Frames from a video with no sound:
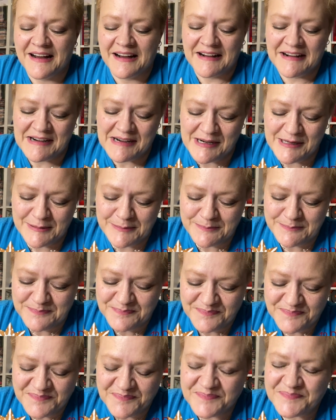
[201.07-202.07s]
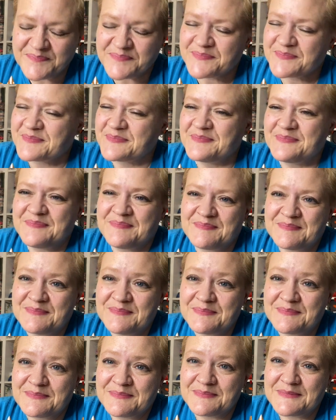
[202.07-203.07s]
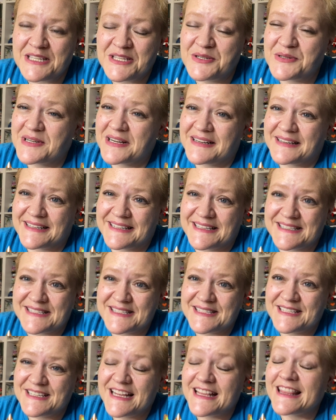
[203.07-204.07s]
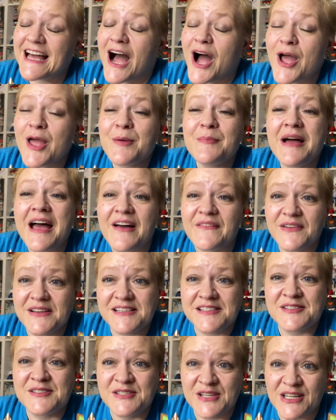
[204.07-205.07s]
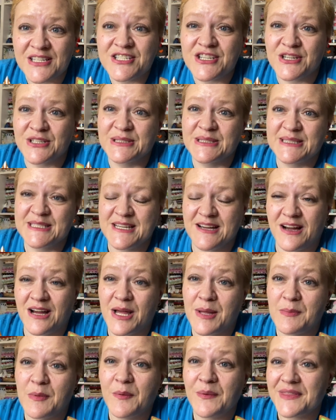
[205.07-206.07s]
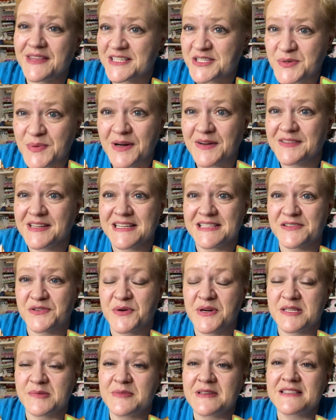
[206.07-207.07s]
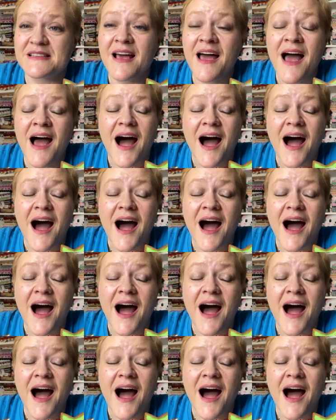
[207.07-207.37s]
You guys, I am having such a good time with this 12 days of Christmas.